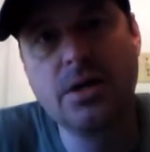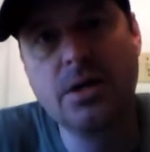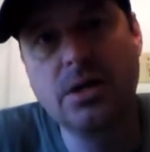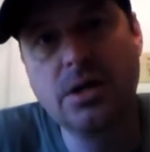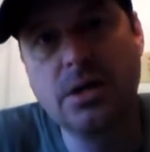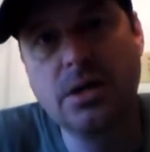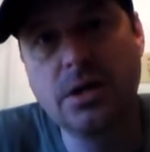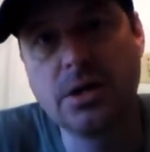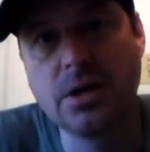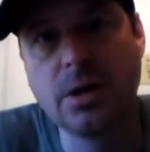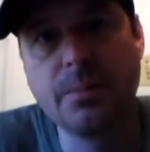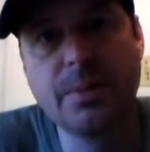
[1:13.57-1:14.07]

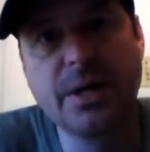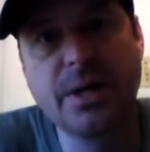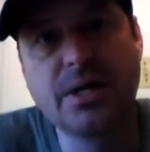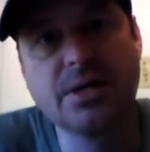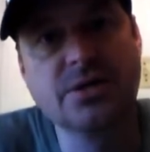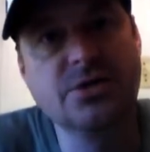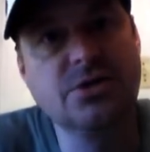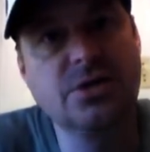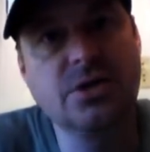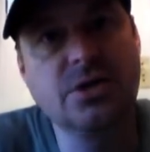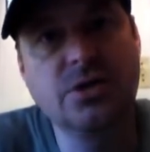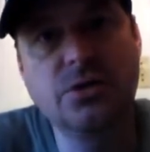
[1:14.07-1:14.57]

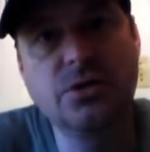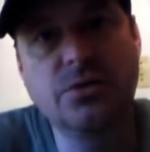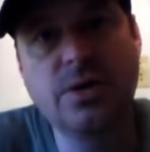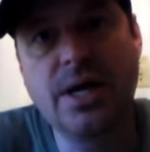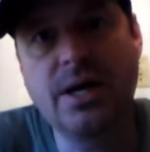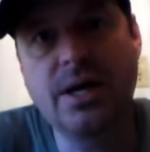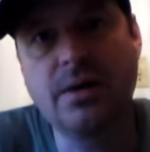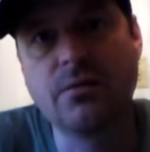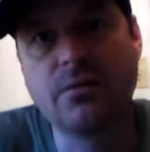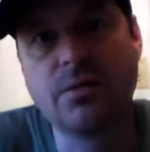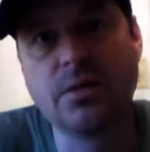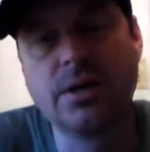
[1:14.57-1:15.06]
Because you
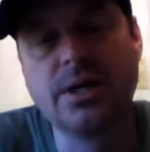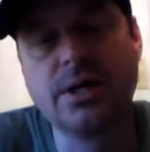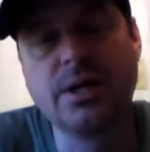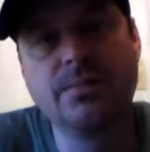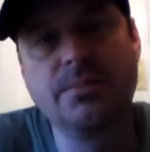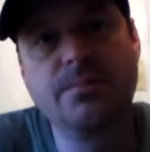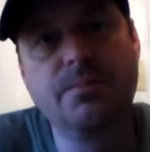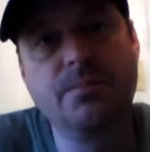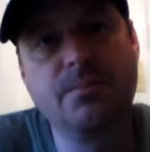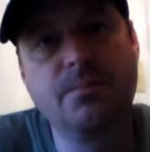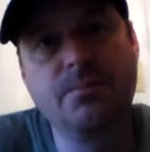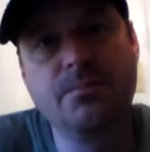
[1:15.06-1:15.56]
can't
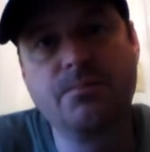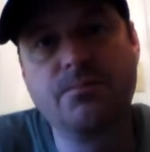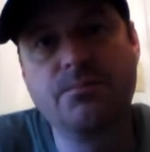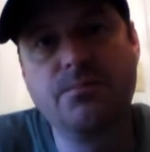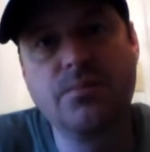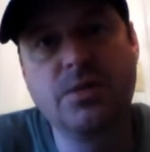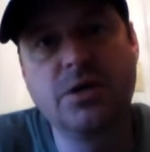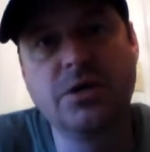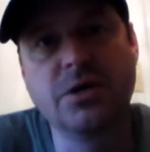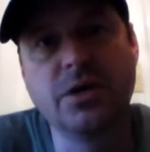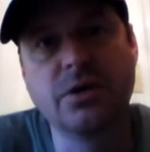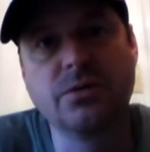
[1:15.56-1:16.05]
really.
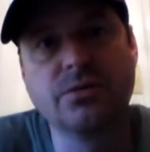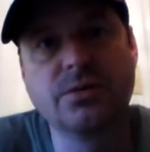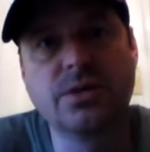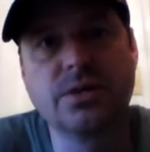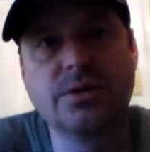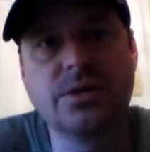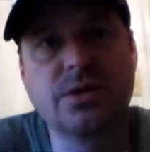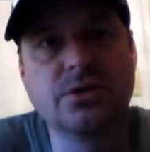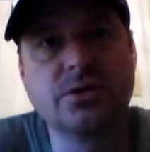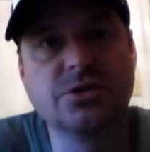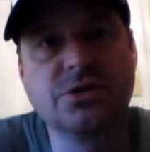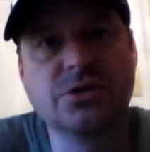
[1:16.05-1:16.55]

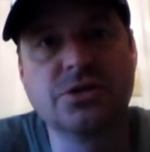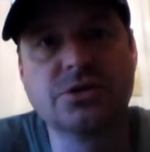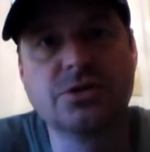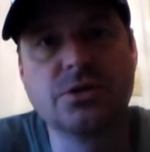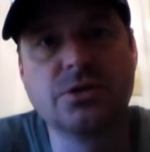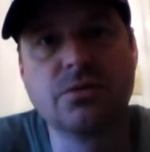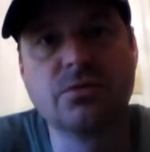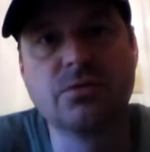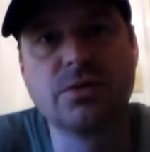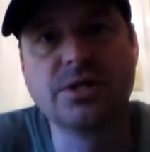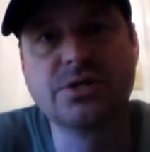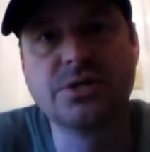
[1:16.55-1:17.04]
There's just
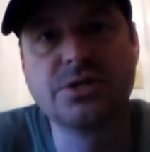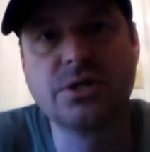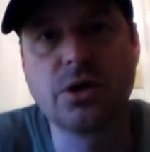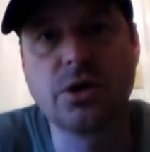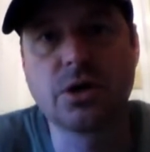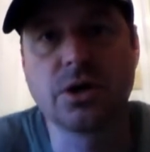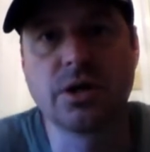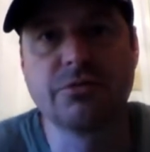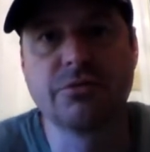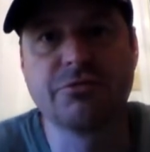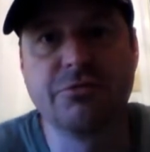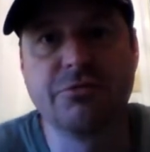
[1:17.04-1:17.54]
no reason.
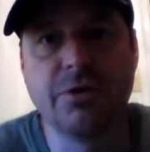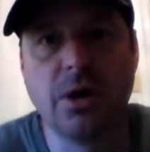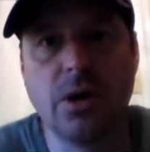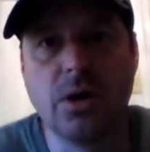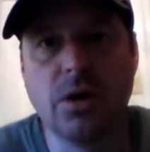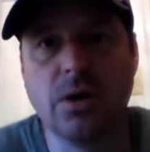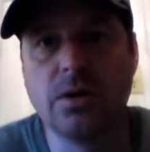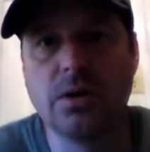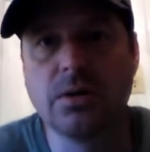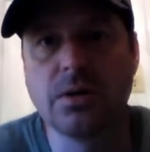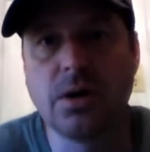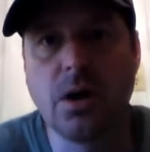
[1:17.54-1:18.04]
You're going to
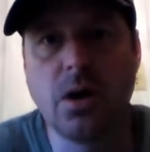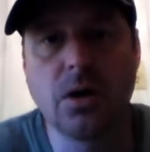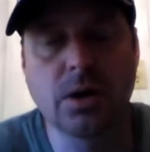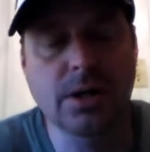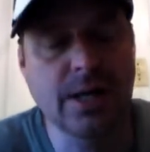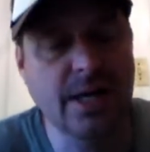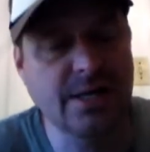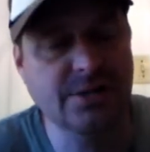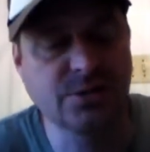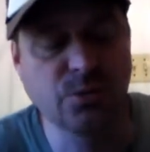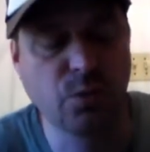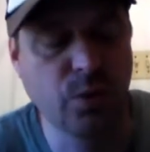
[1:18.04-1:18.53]
fall. All
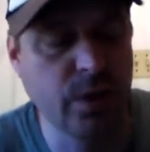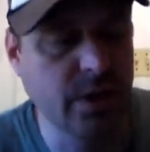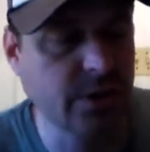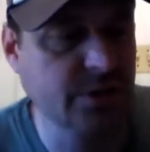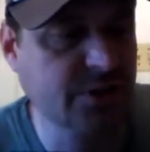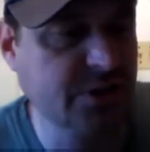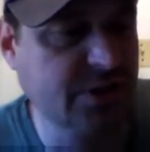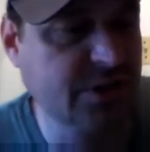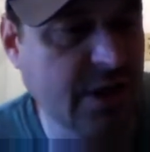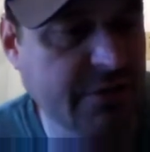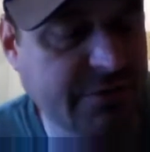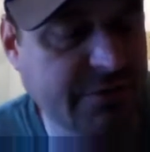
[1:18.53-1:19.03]
kinds of
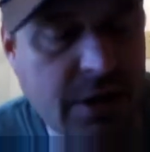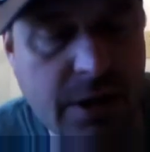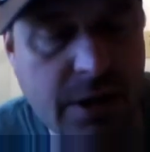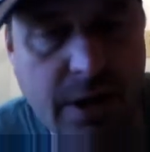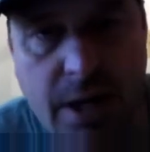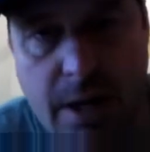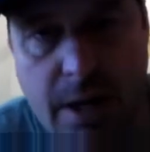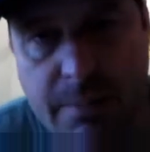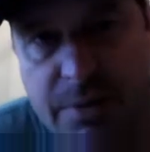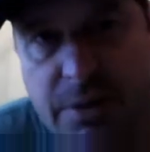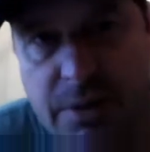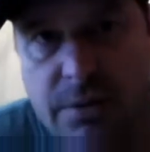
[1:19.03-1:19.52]
weird stuff can
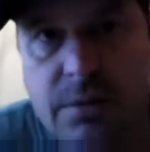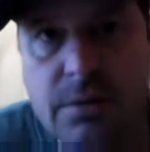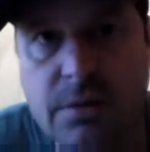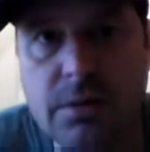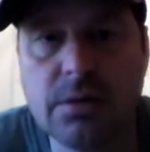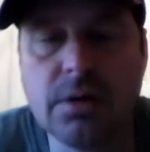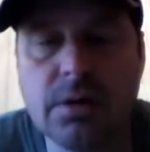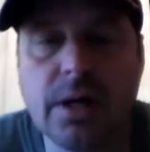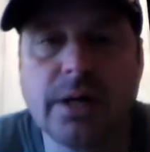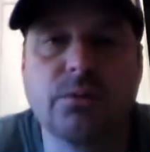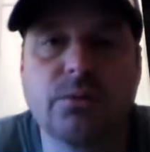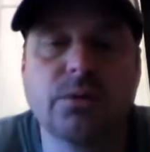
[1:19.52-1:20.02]
happen,
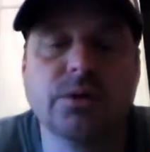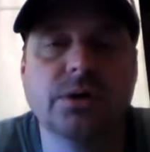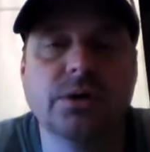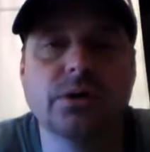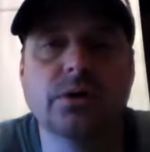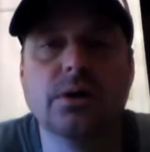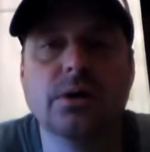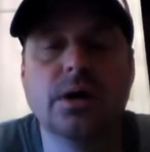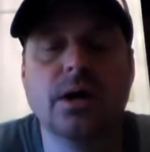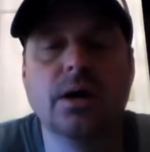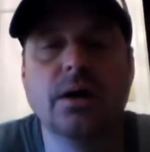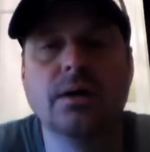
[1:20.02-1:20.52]
like when
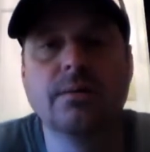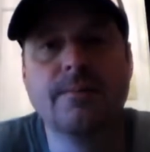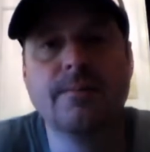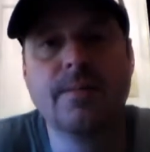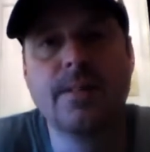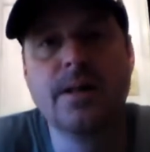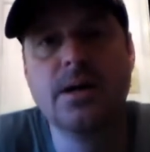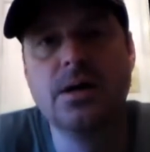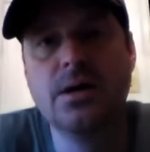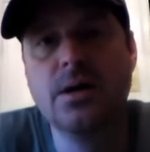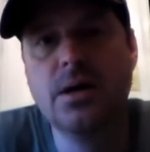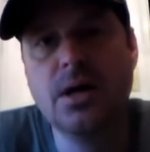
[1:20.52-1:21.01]
you're
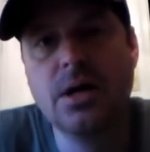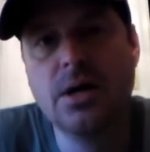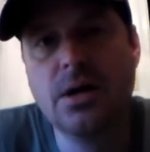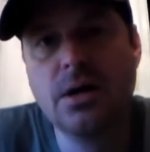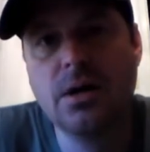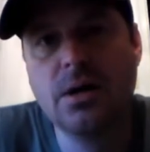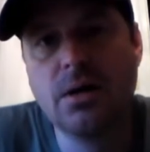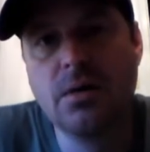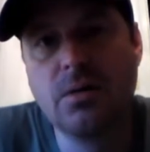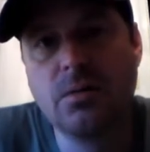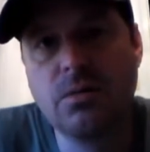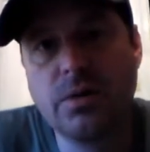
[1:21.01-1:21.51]

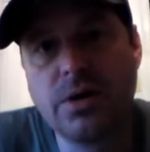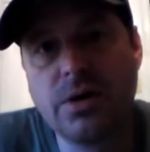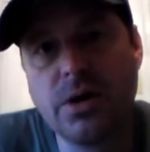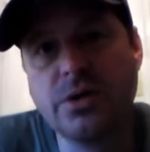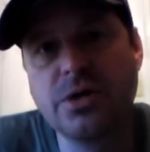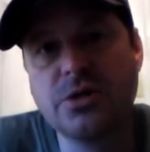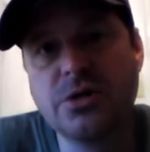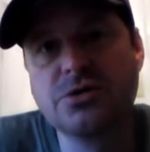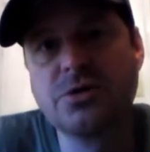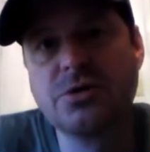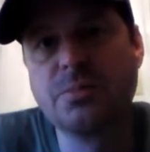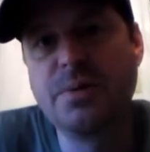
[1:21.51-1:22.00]

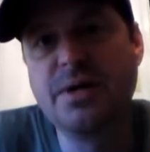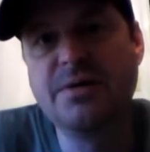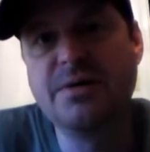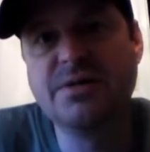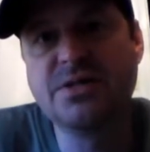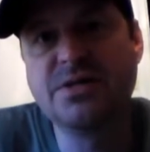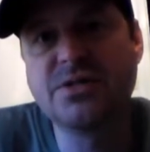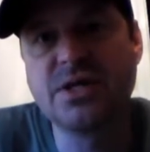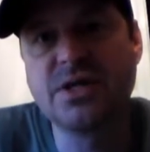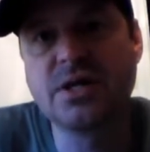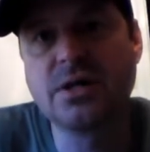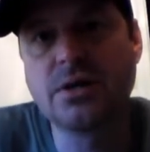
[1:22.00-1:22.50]
using
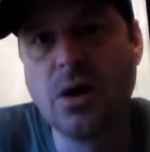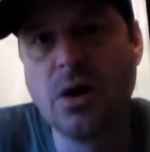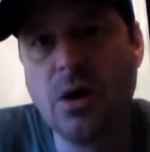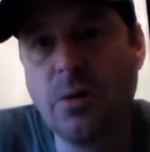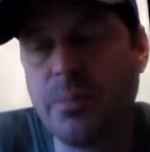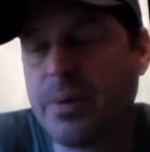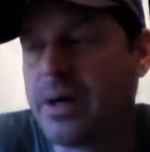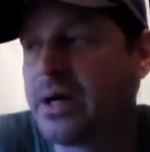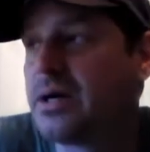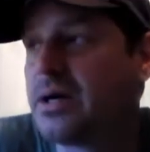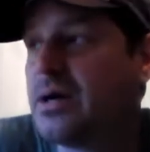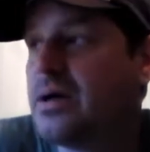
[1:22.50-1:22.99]
PVC
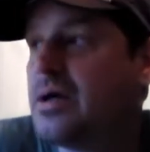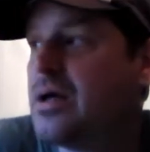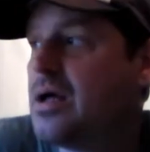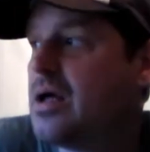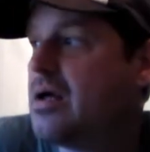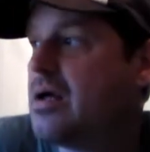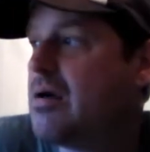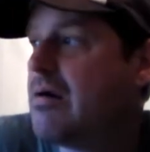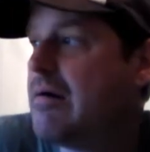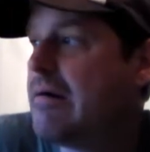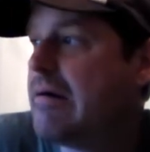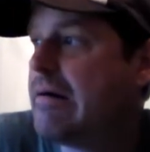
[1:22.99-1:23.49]
coping.
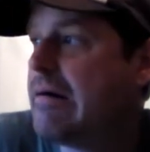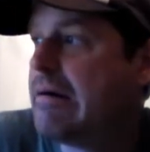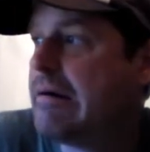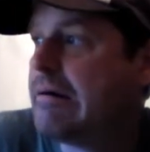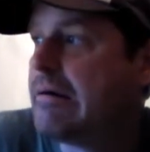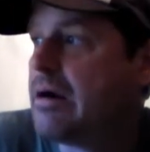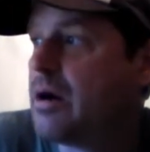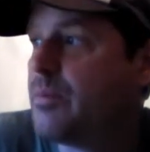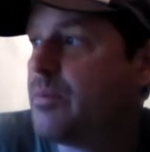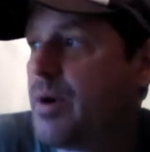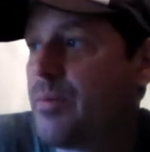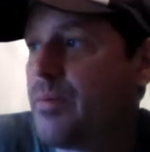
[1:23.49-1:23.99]

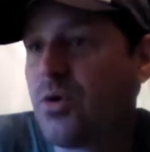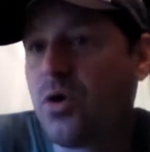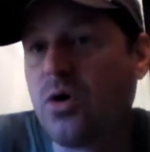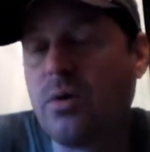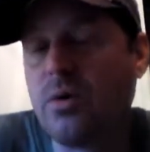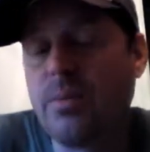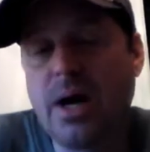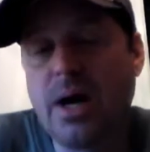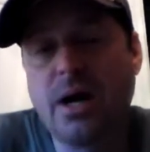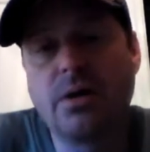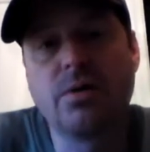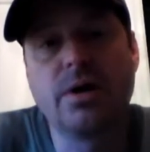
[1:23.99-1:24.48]
And I remember
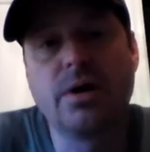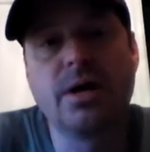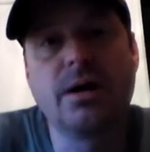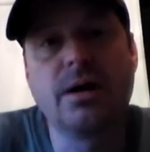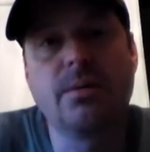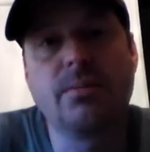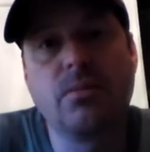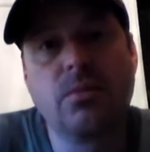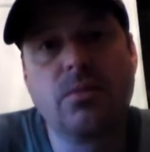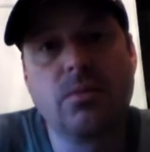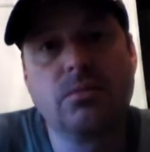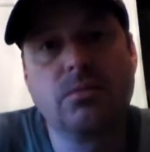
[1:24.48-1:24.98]
on my
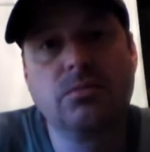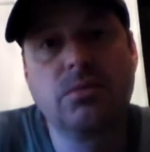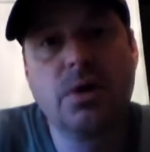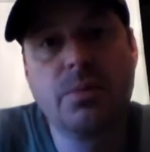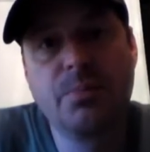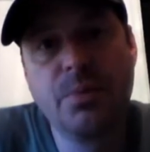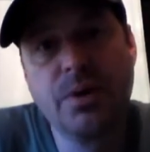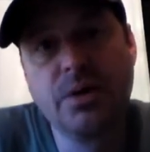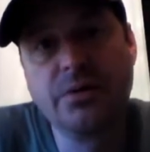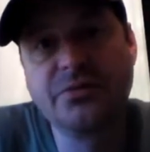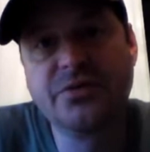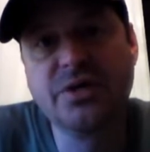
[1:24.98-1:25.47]
ramp, we
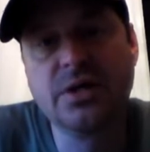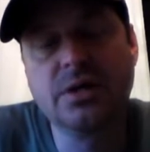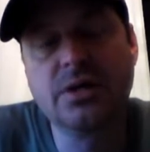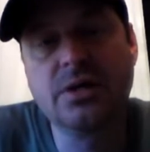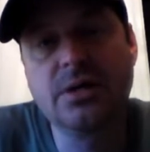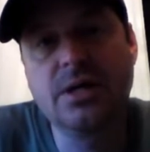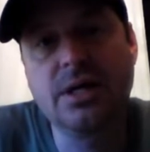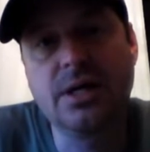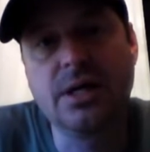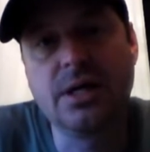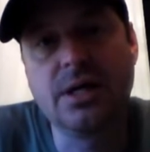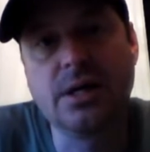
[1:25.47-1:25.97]
built
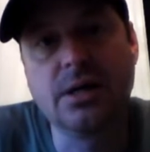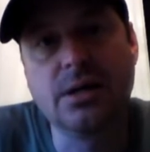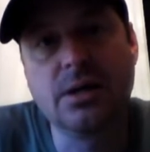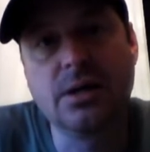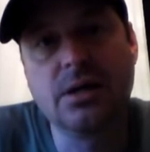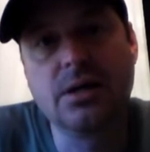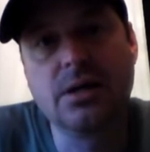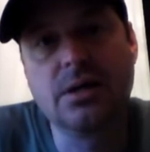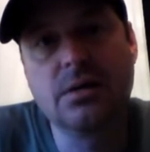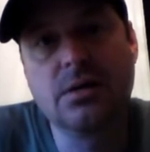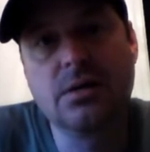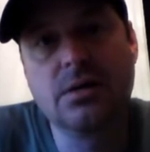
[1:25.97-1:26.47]
it,
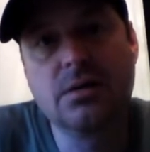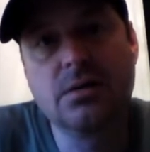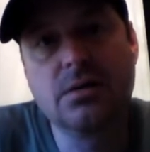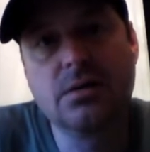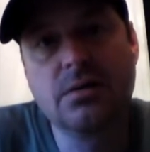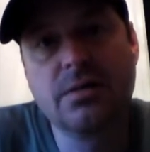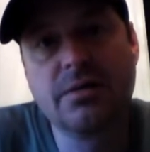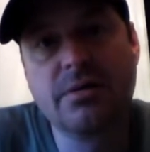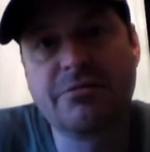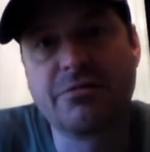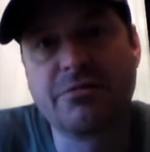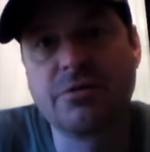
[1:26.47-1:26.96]
and
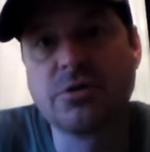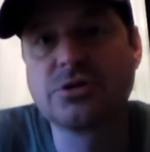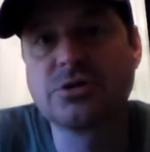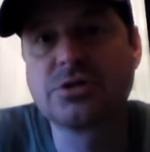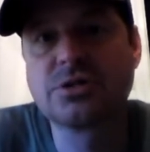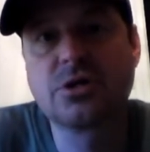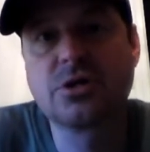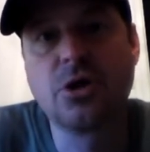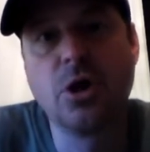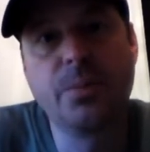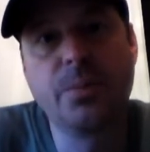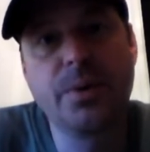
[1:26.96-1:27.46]
the
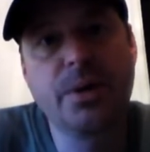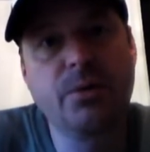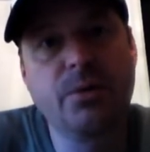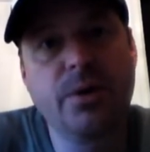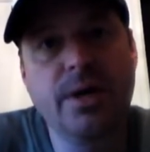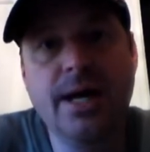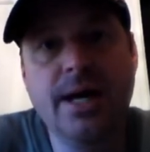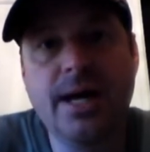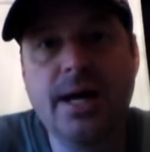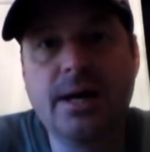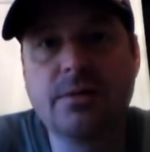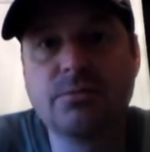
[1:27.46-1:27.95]
first coping
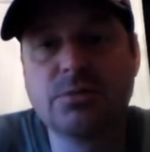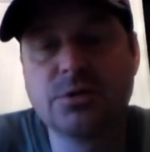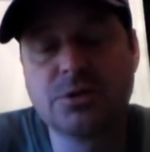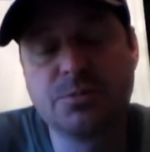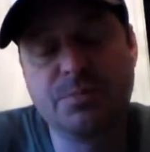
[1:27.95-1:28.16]
we had was